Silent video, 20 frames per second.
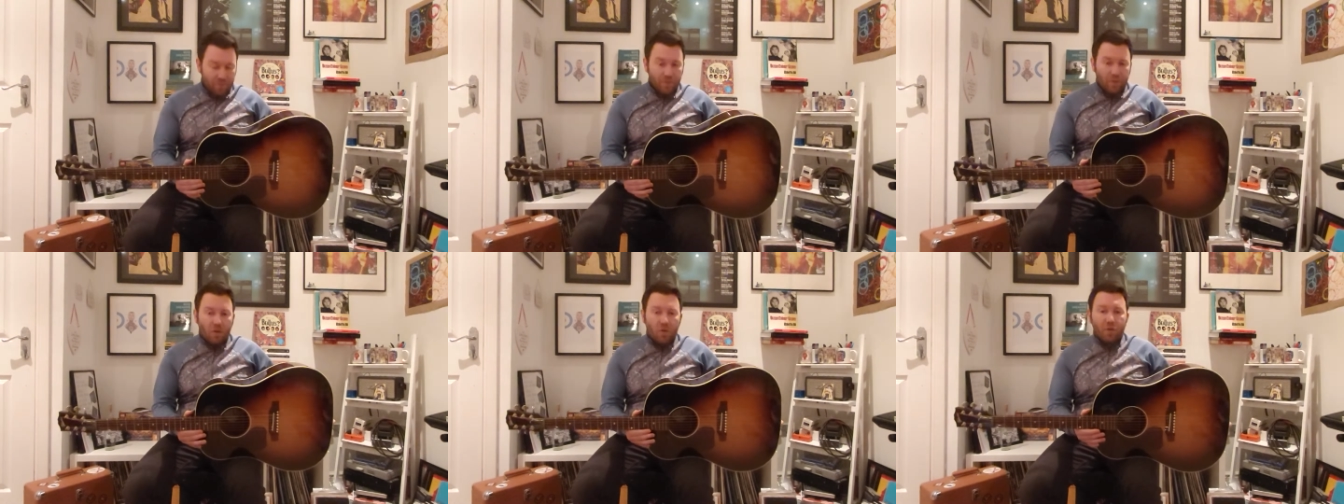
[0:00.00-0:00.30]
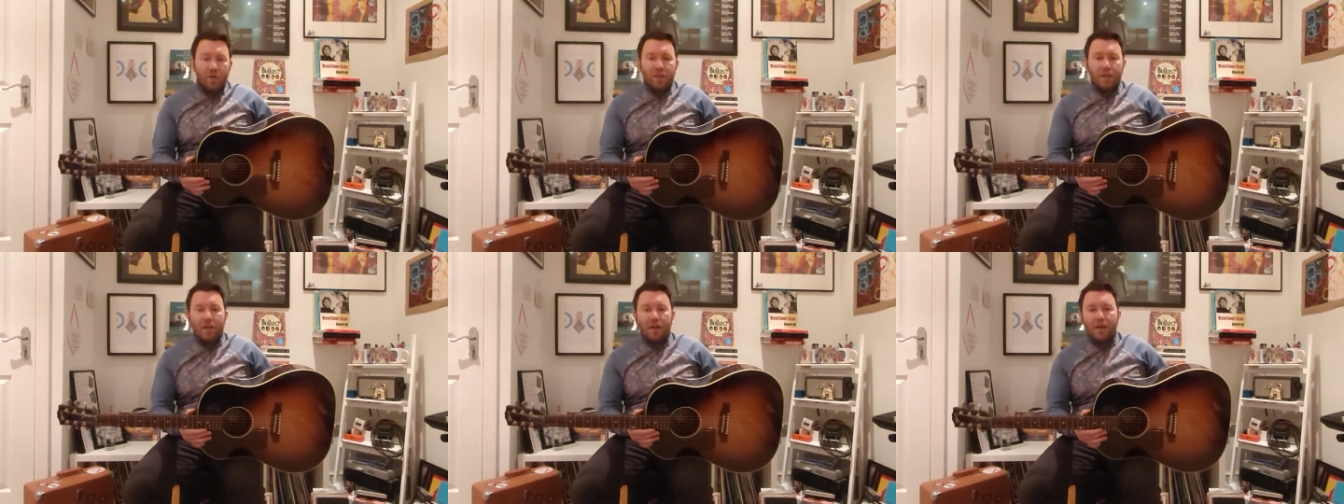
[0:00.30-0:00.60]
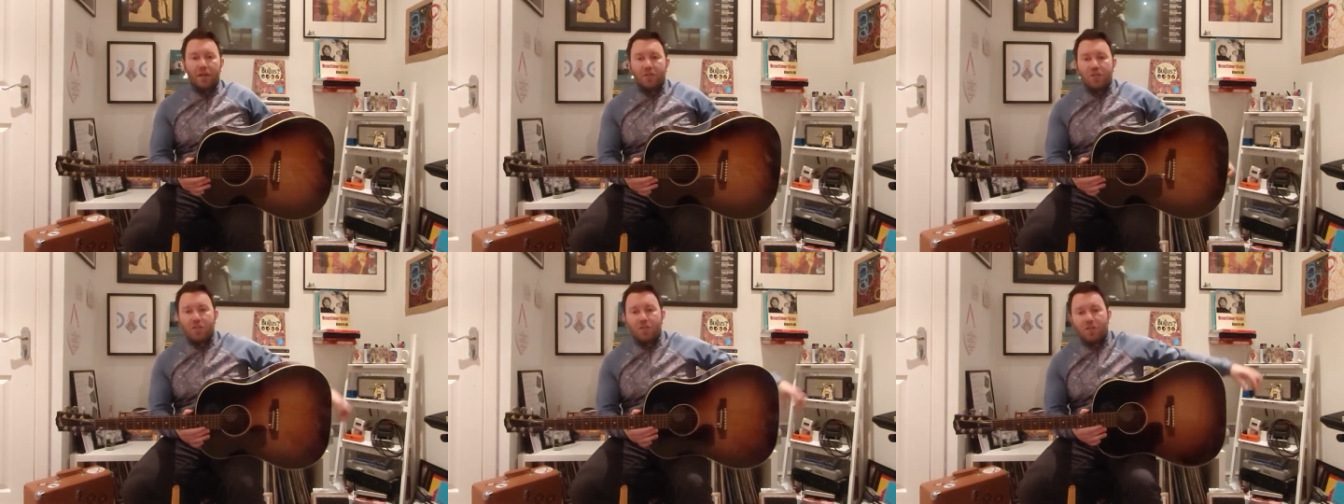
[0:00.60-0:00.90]
onto the
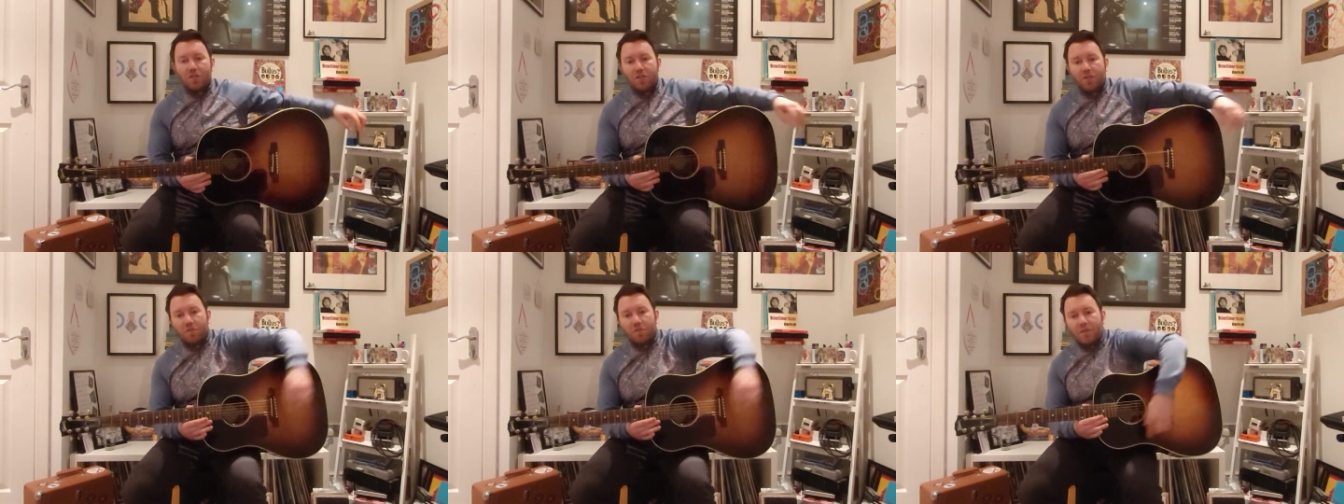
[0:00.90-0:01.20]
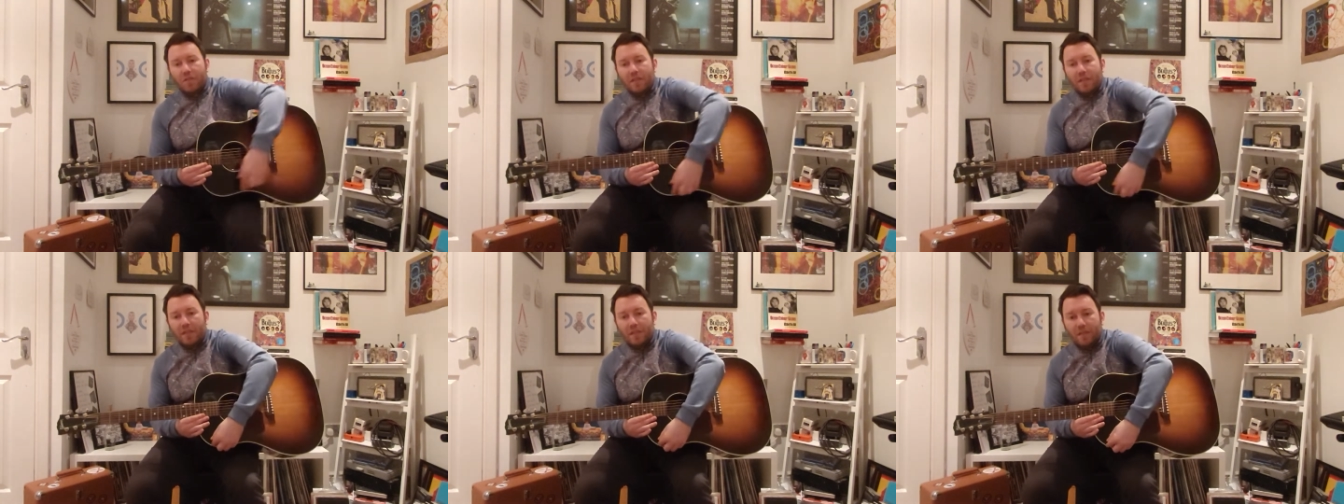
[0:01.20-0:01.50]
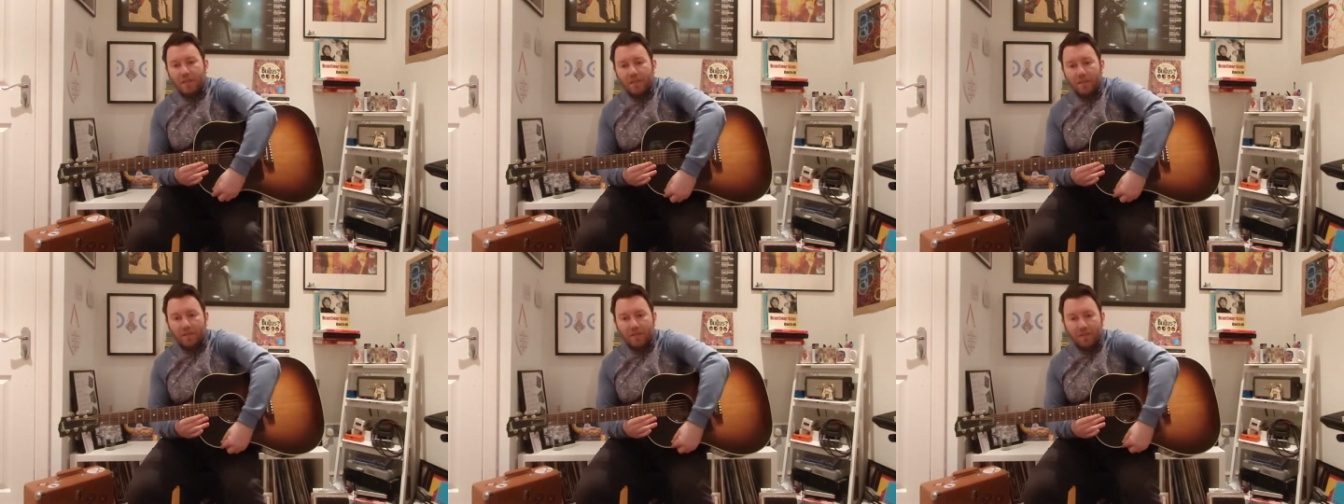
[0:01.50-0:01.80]
arch, you'll see
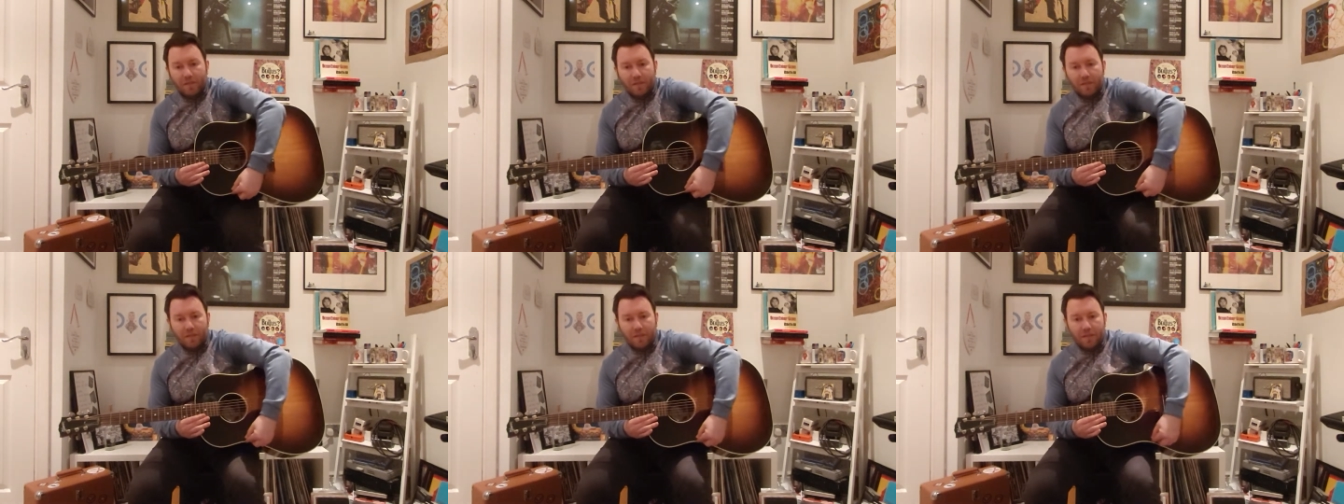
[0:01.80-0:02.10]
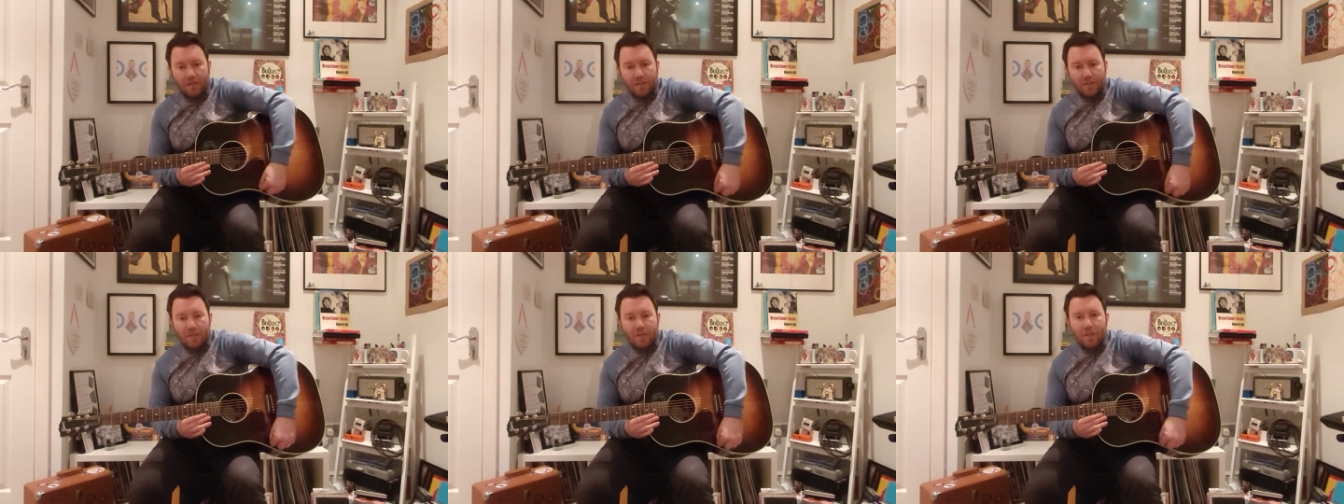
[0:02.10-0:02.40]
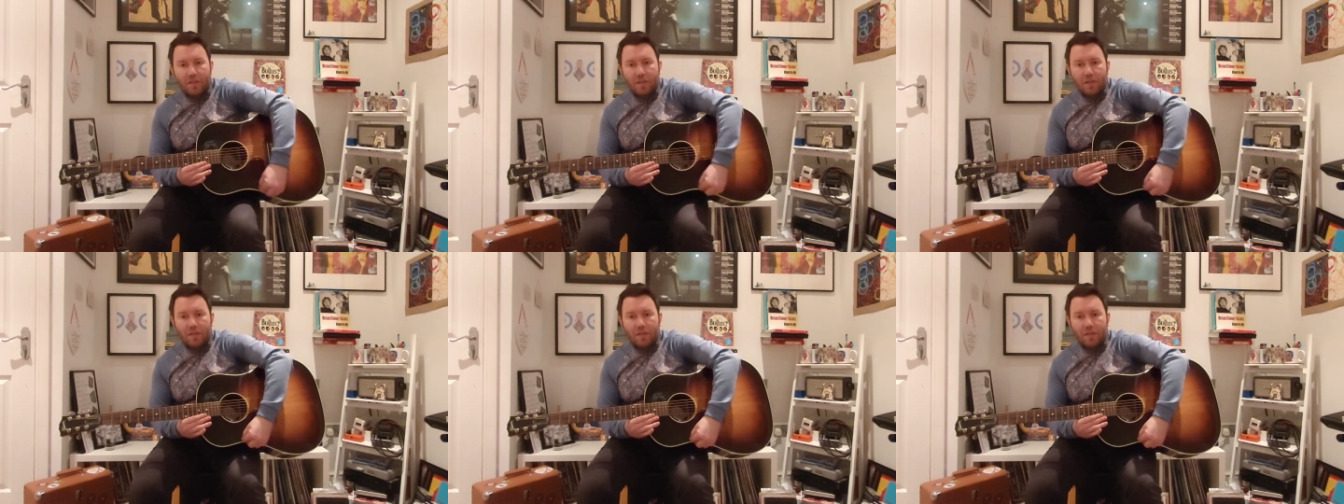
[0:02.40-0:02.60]
here, this.